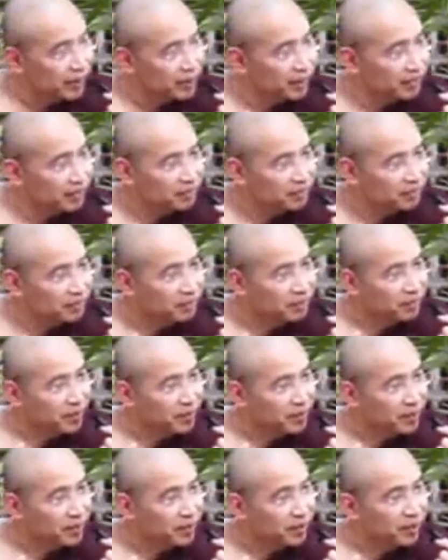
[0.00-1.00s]
anything,
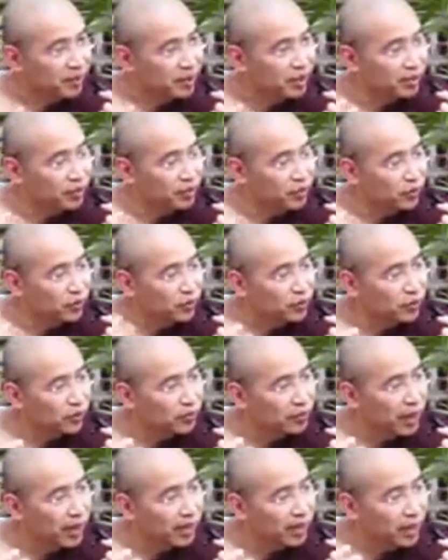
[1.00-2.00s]
okay,
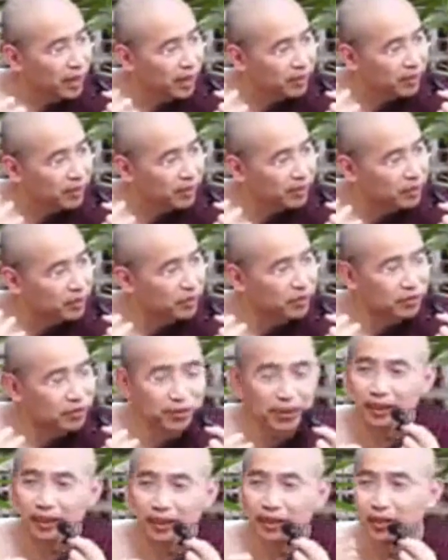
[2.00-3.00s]
good or bad happened to
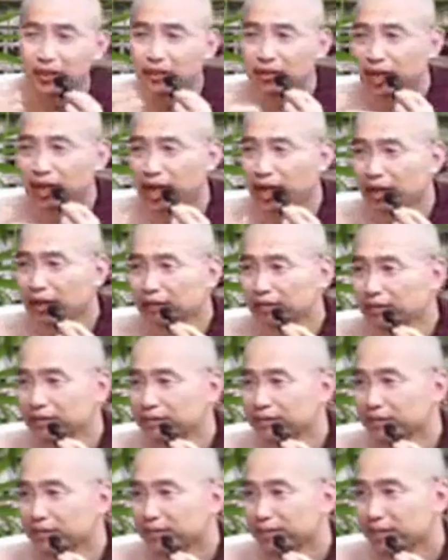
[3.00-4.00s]
you in your
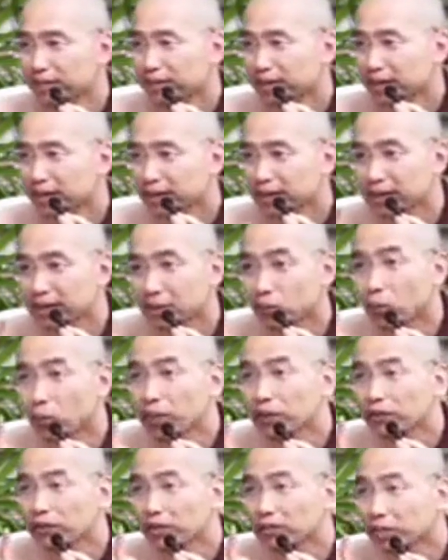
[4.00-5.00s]
life, that's the
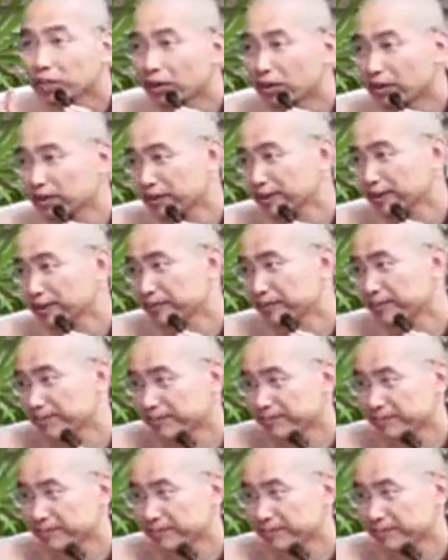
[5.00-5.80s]
will of God.